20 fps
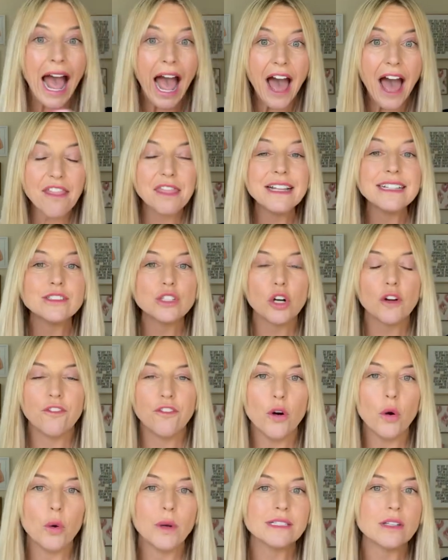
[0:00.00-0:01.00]
Athletes are
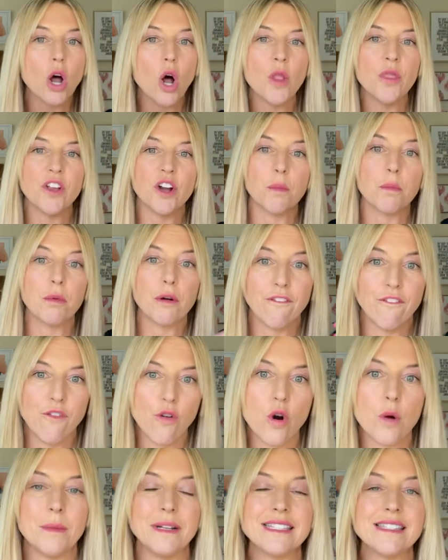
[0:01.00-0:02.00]
focused on their
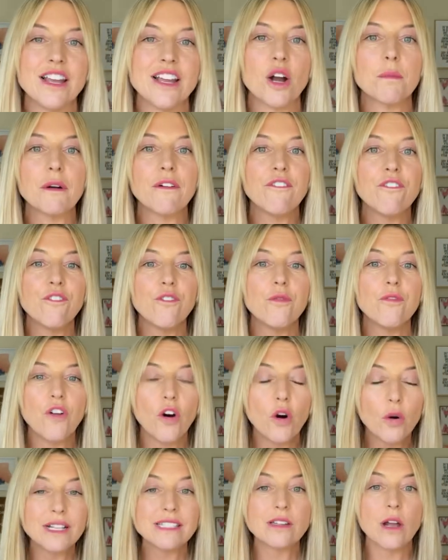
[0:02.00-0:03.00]
performance. They are
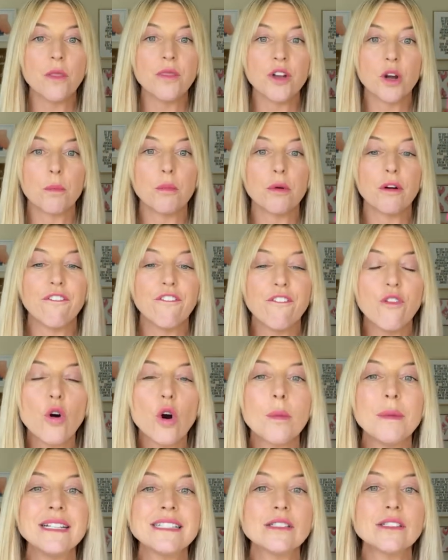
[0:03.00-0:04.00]
focused on their
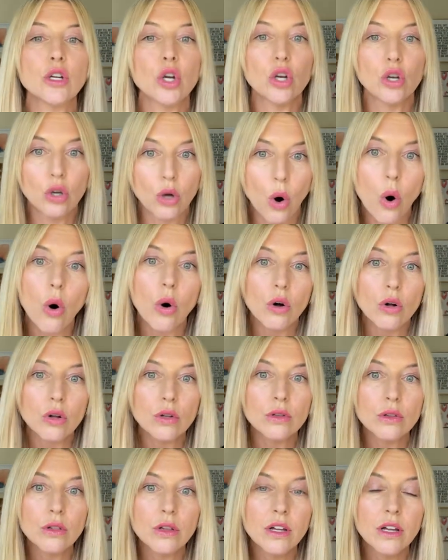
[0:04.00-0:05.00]
performance goal.